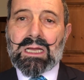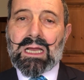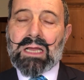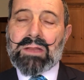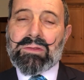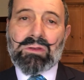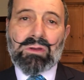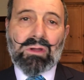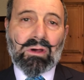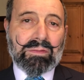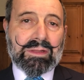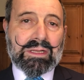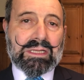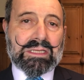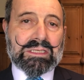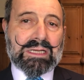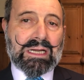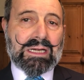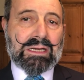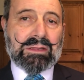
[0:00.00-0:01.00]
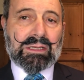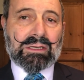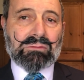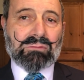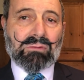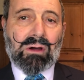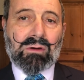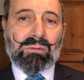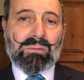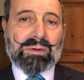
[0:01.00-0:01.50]
Not that there's anything
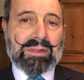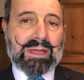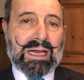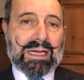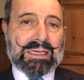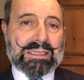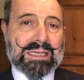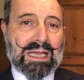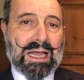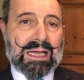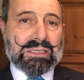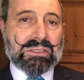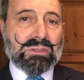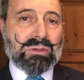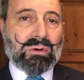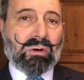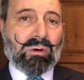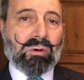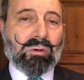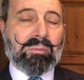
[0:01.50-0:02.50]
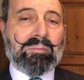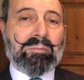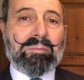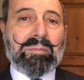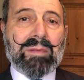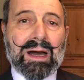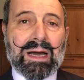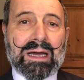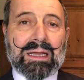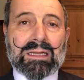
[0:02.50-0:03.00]
wrong with that at all,
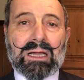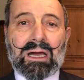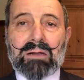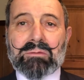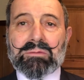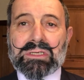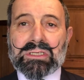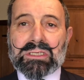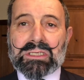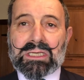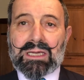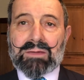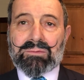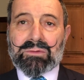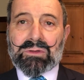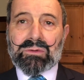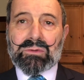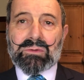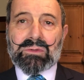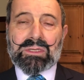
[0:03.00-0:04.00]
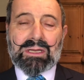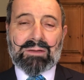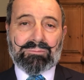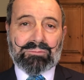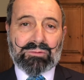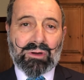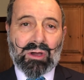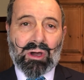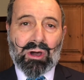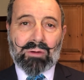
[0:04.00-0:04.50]
but I'm just giving you
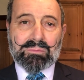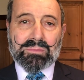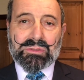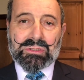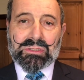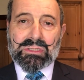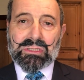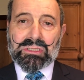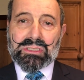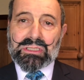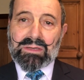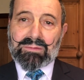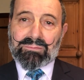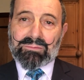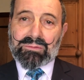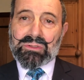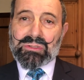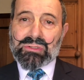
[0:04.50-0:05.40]
different options, different